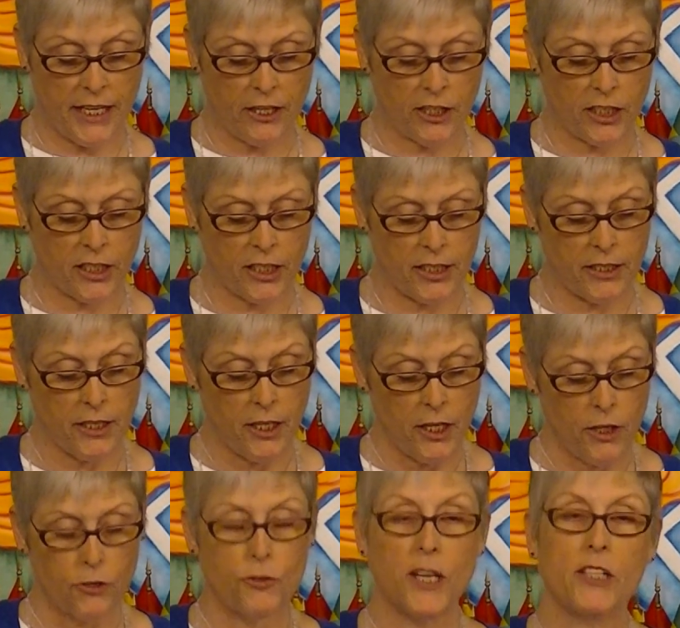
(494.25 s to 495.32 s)
haircut,
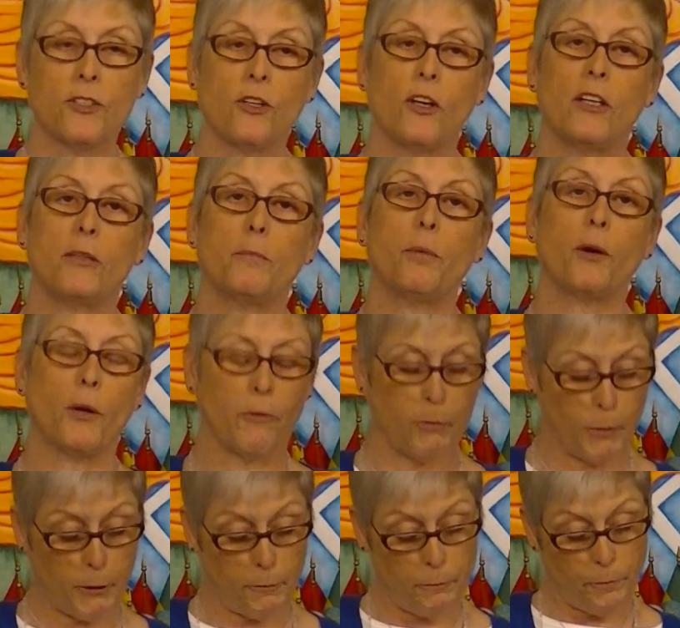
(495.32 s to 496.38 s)
dressed all in
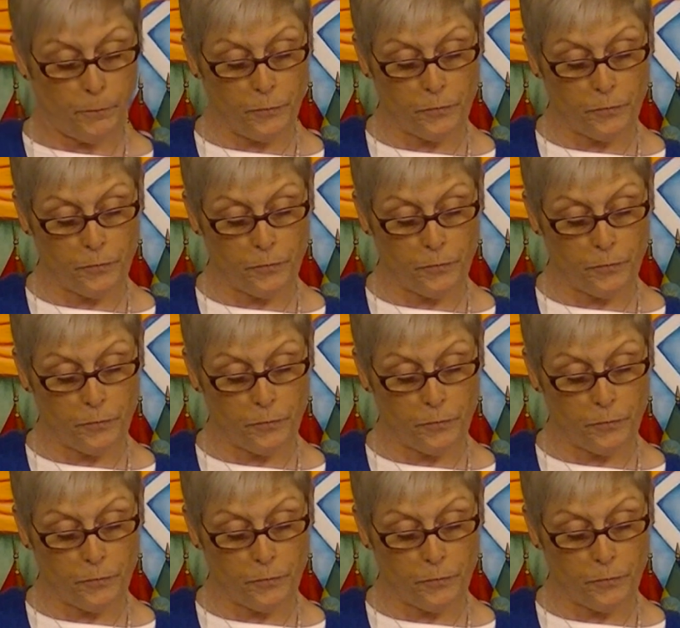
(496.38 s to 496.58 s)
purple.